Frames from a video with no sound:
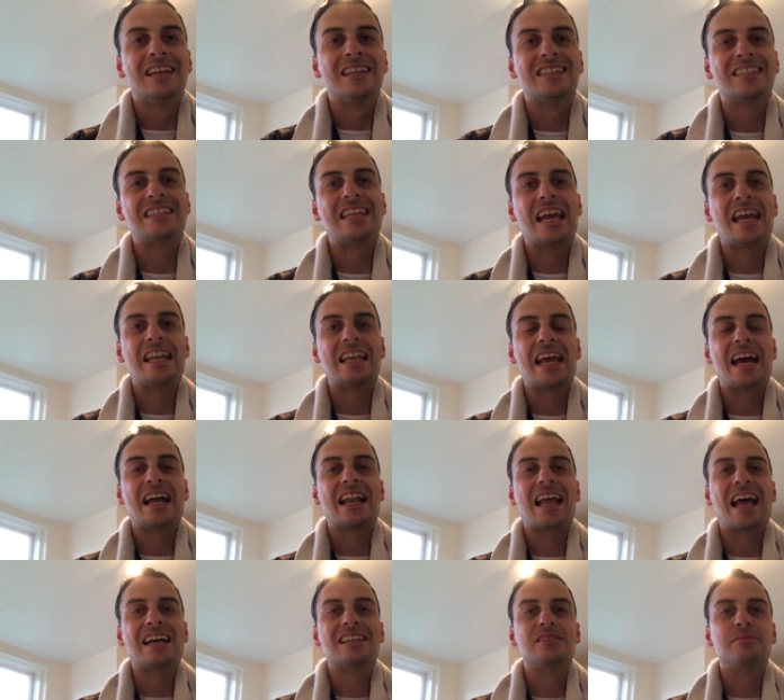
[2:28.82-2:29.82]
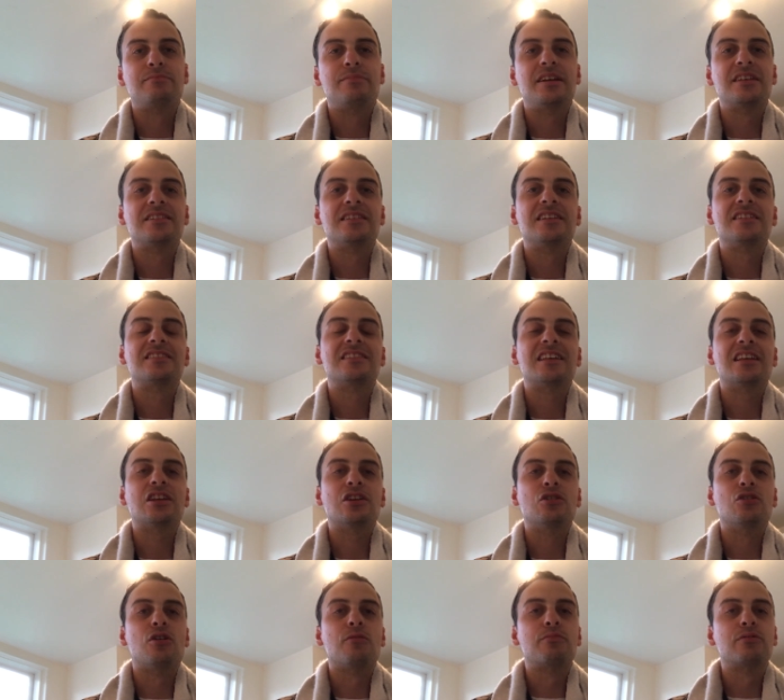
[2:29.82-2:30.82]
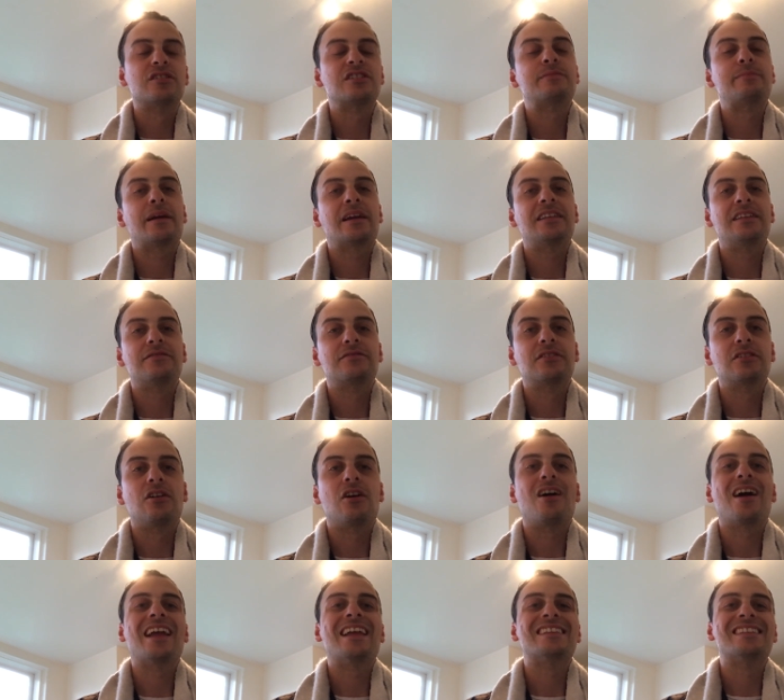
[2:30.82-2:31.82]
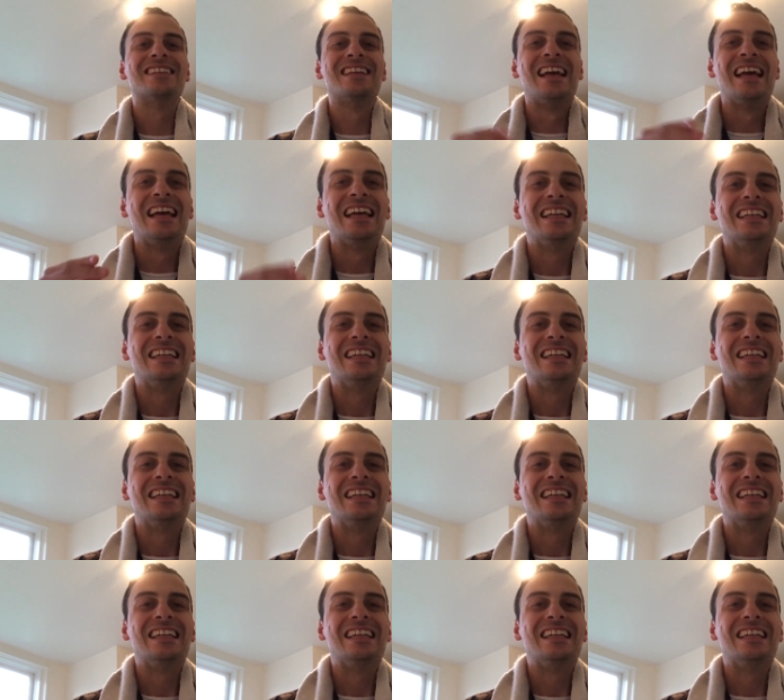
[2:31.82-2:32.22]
stand out as a business that your prospective clients